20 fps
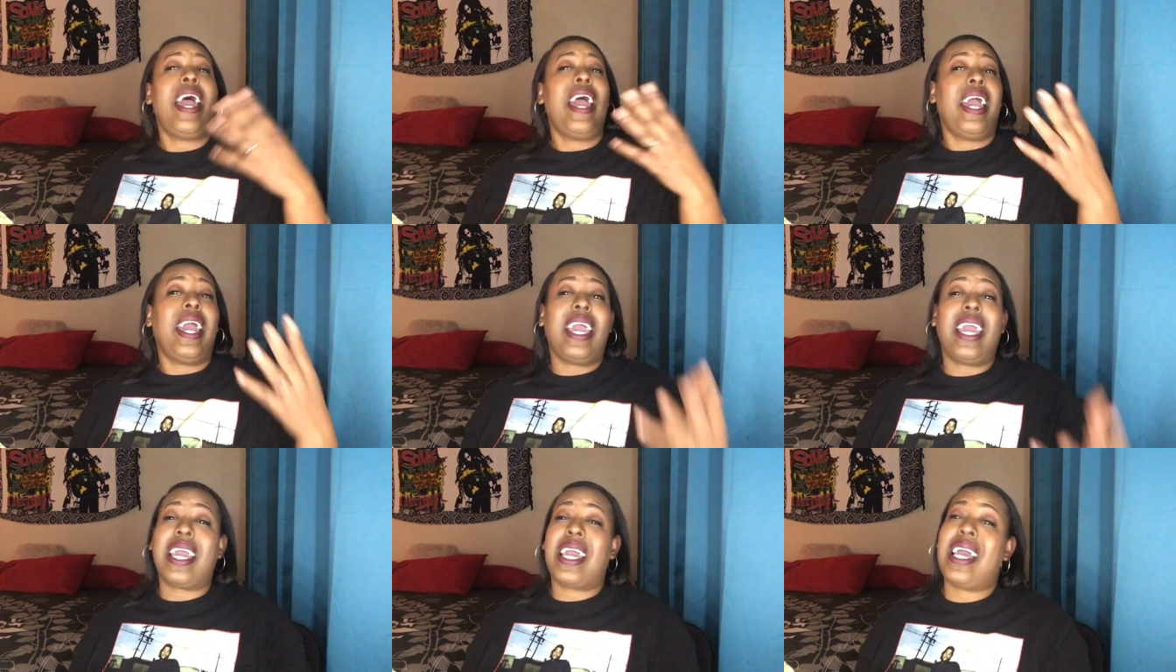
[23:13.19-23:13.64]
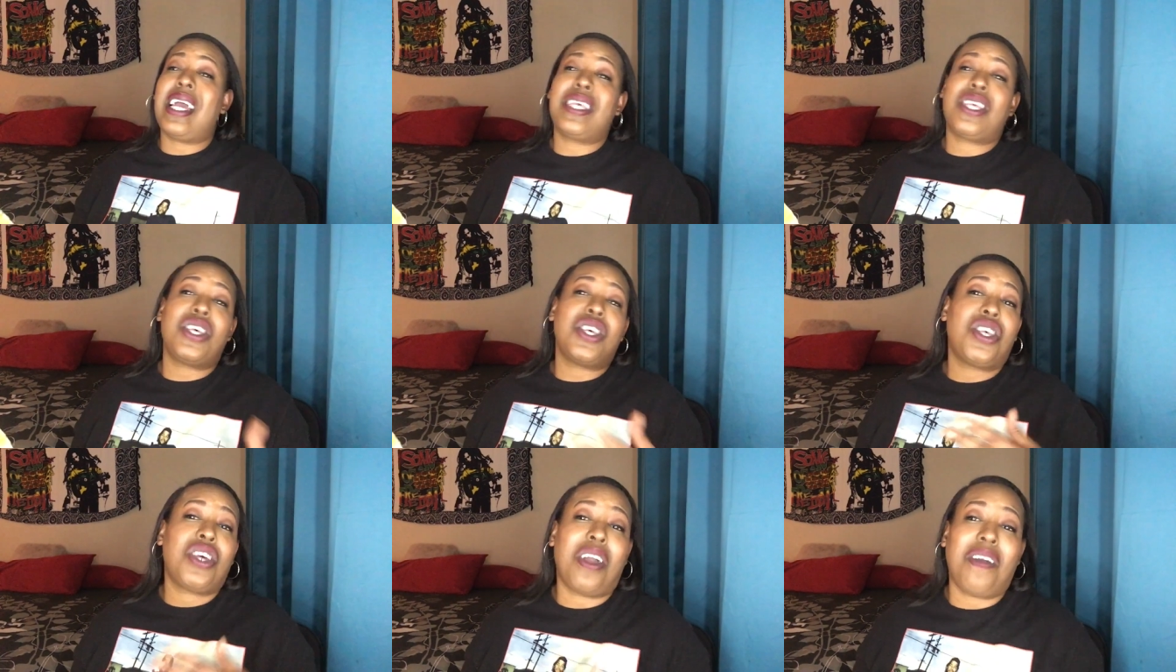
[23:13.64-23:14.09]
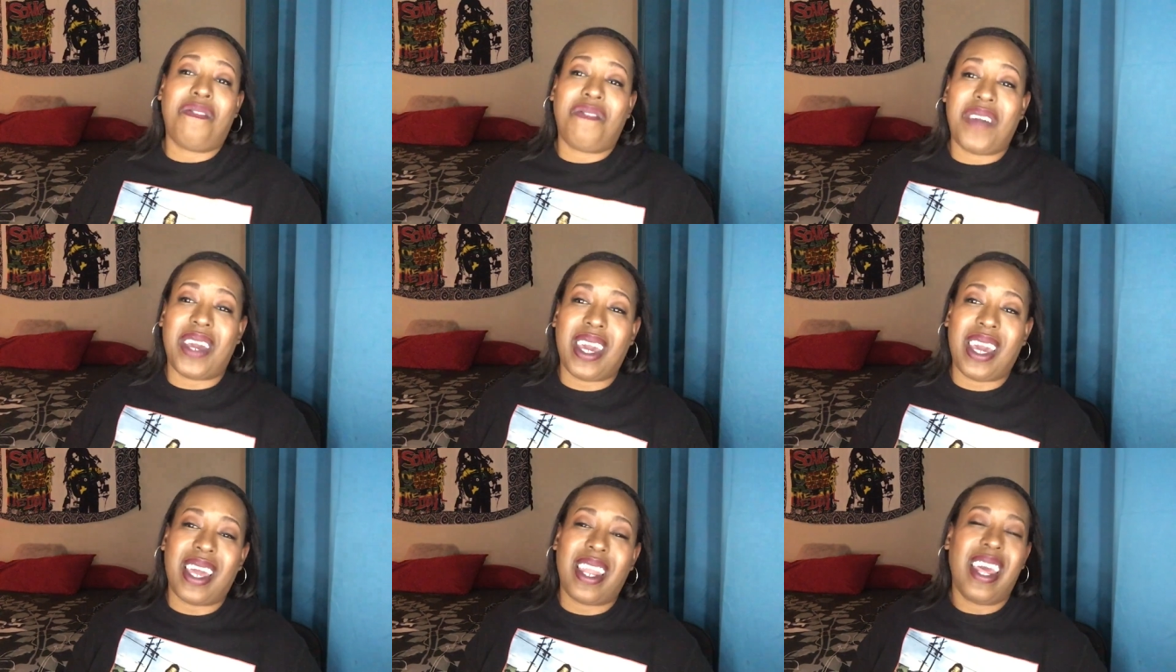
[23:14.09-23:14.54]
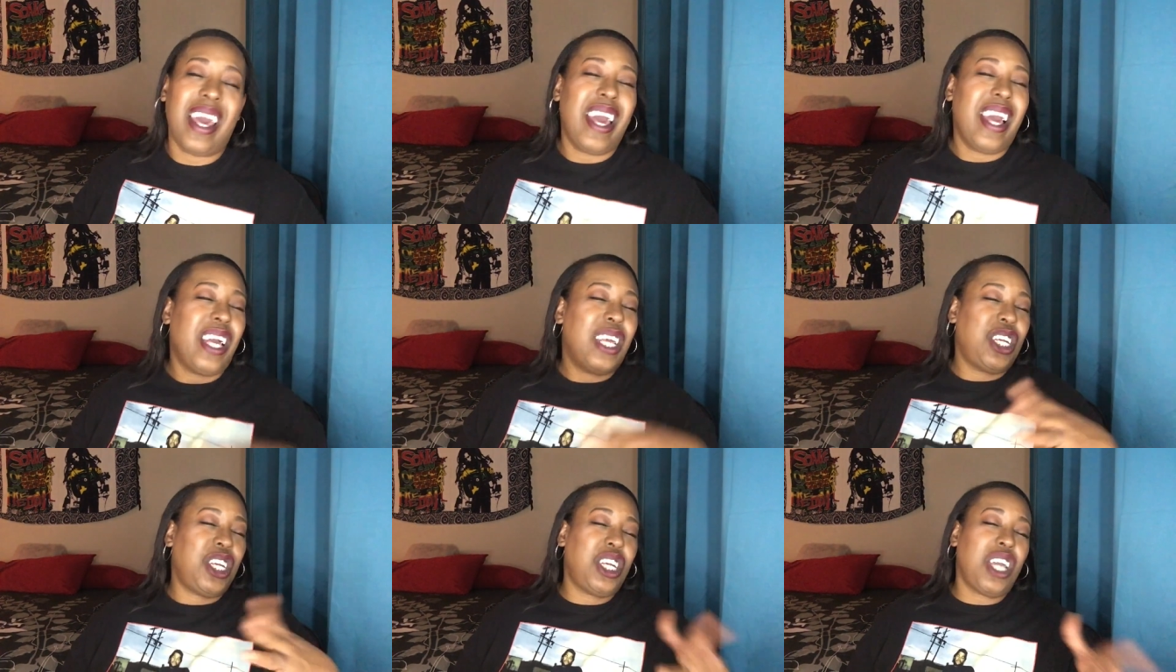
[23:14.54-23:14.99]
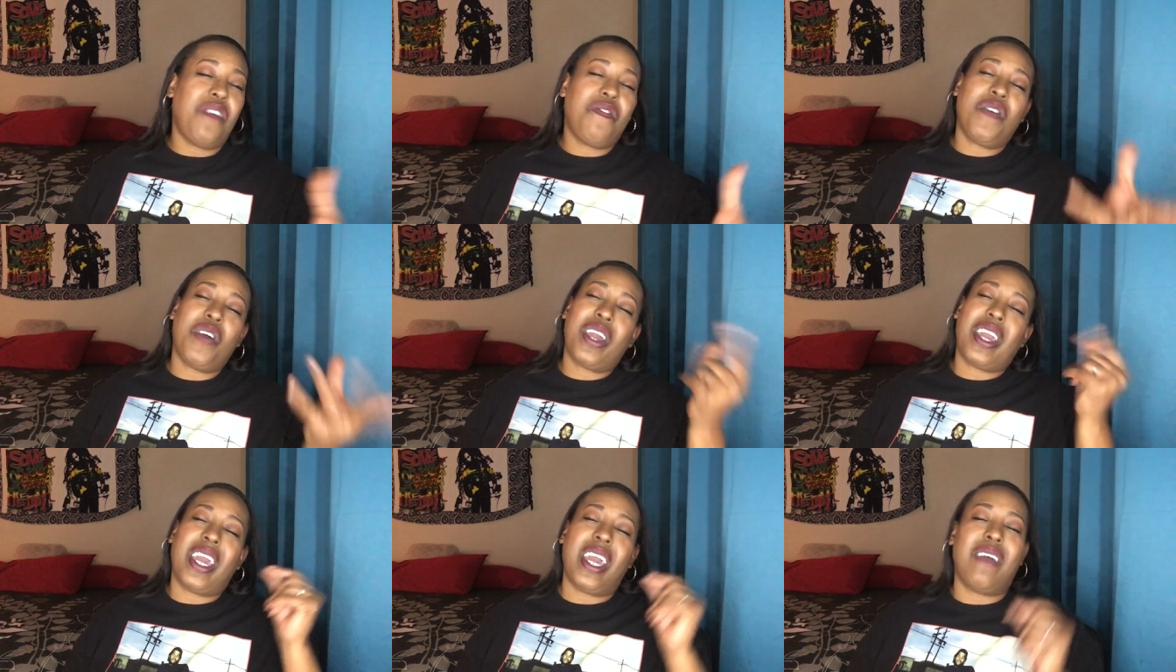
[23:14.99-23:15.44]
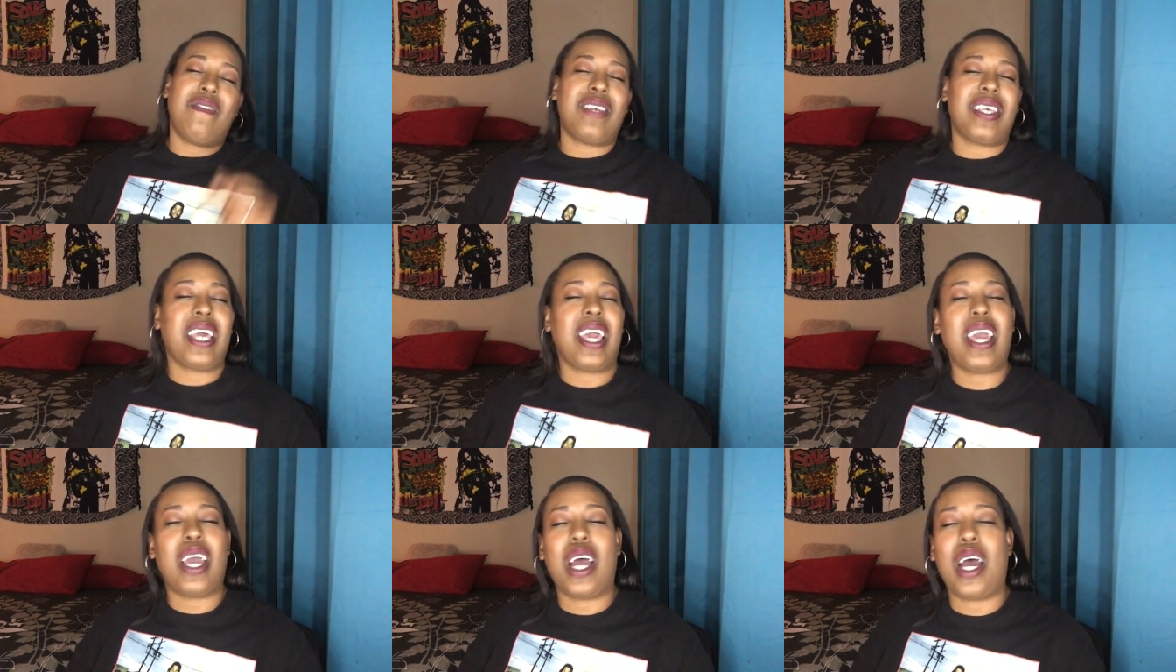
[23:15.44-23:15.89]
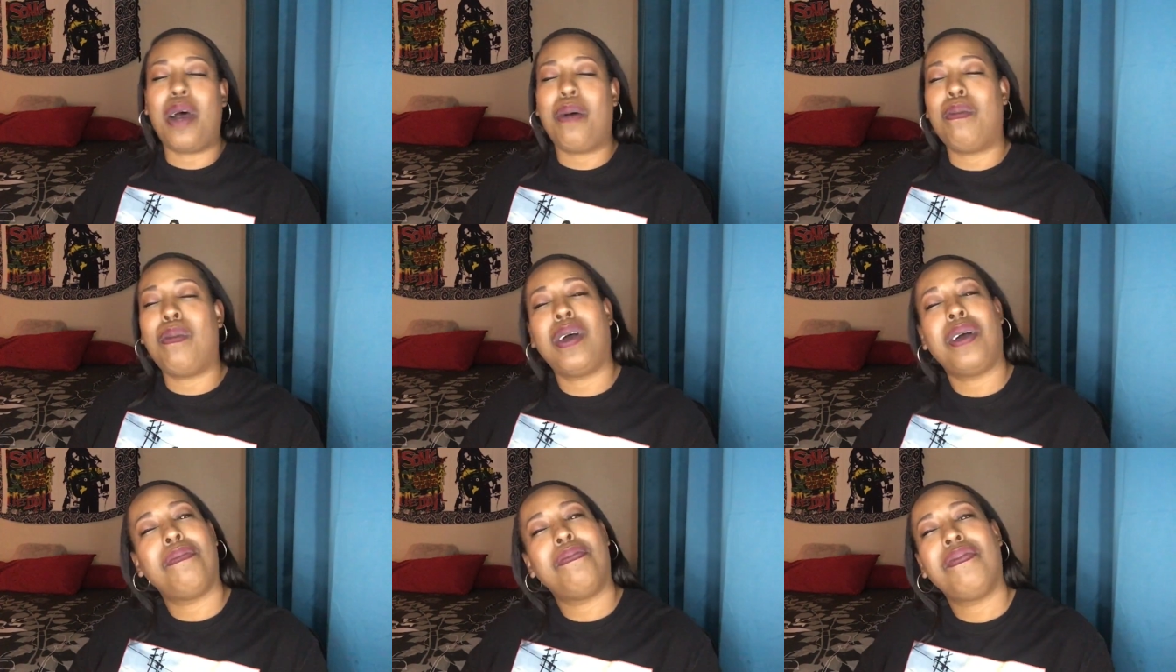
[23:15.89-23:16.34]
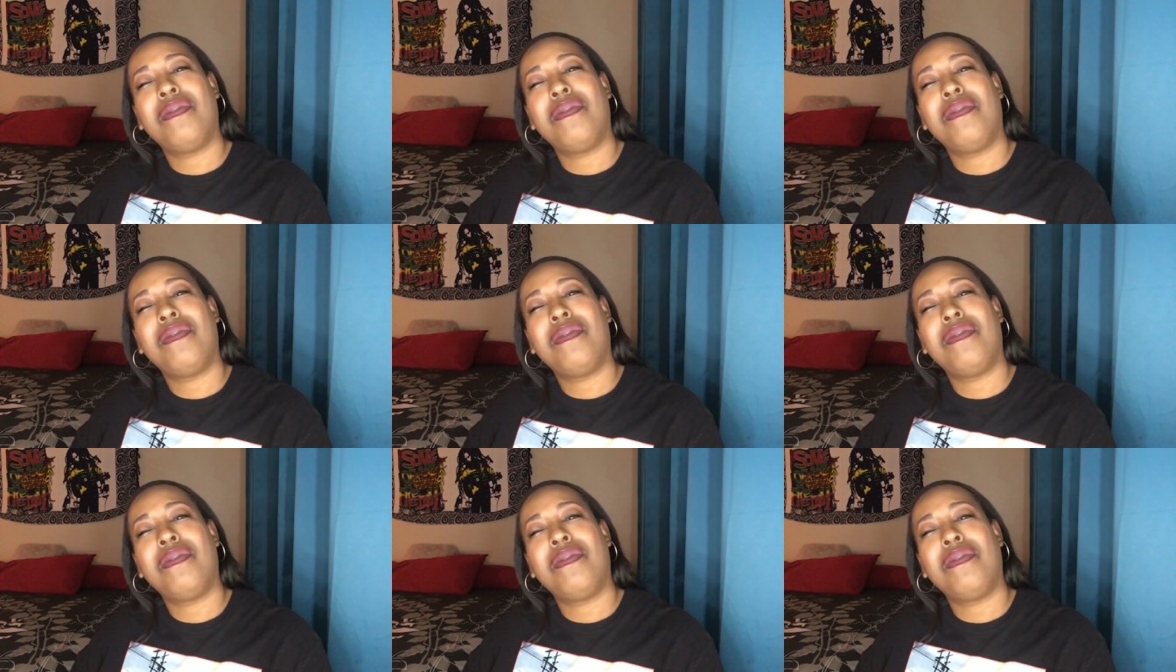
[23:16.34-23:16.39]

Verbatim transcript: He kisses her feet. She forgives him.